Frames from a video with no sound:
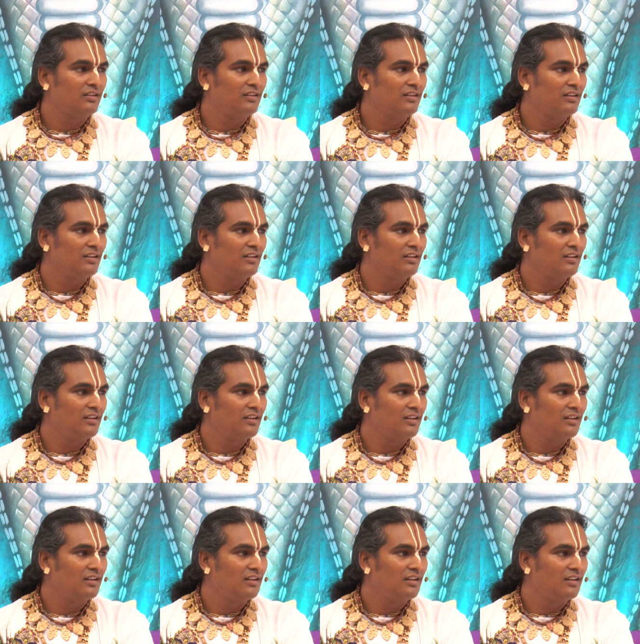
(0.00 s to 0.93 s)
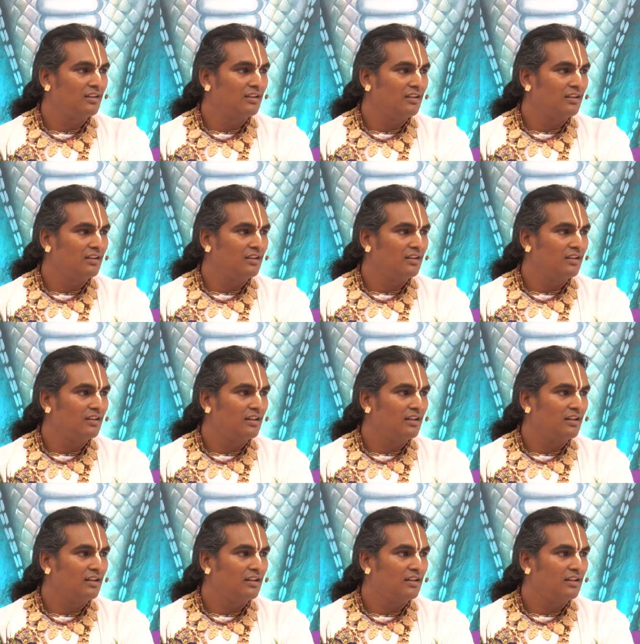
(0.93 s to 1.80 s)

No one is speaking in this clip.